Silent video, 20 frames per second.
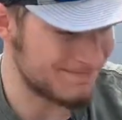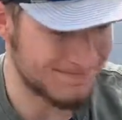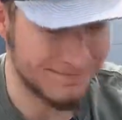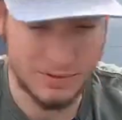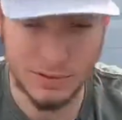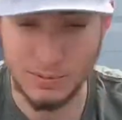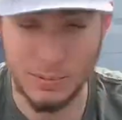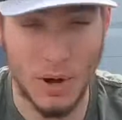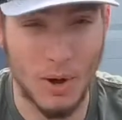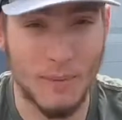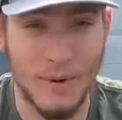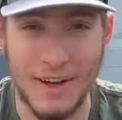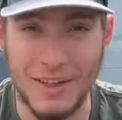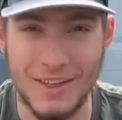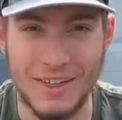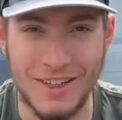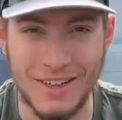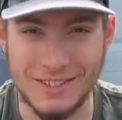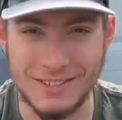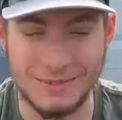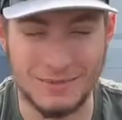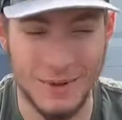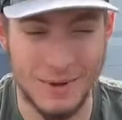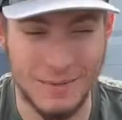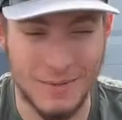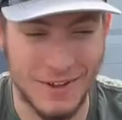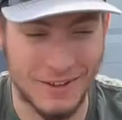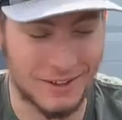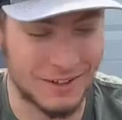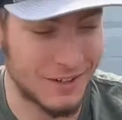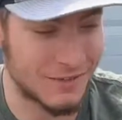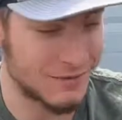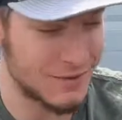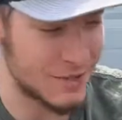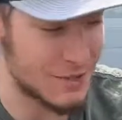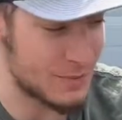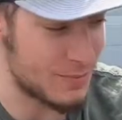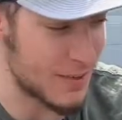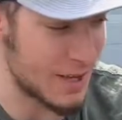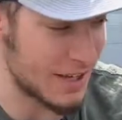Smallmouth love
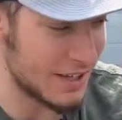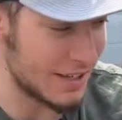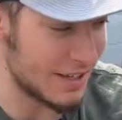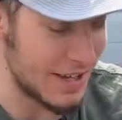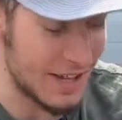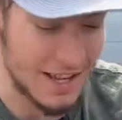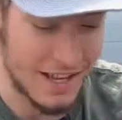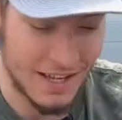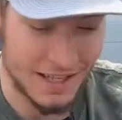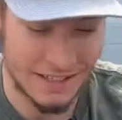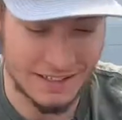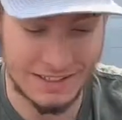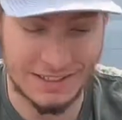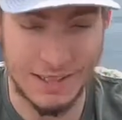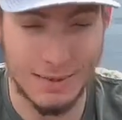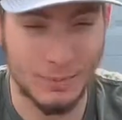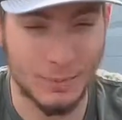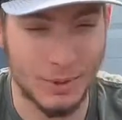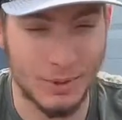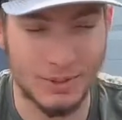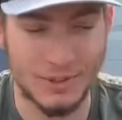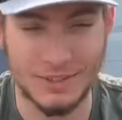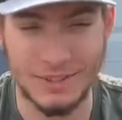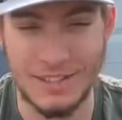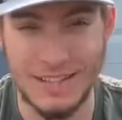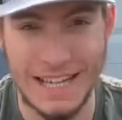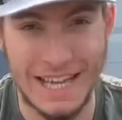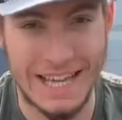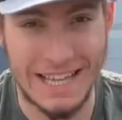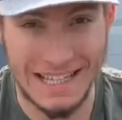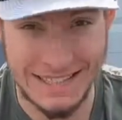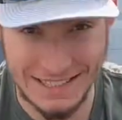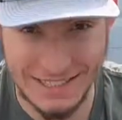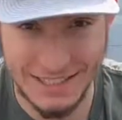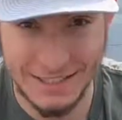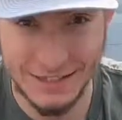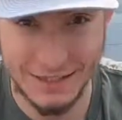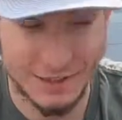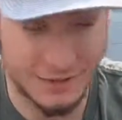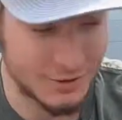this bait. It's simple,
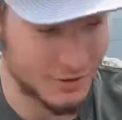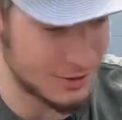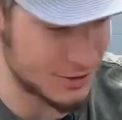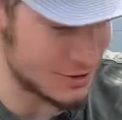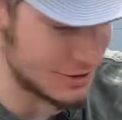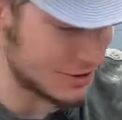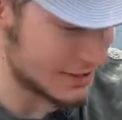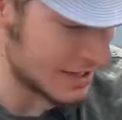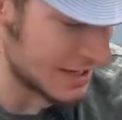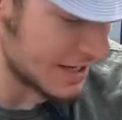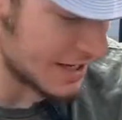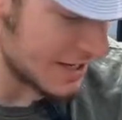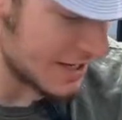easy to use,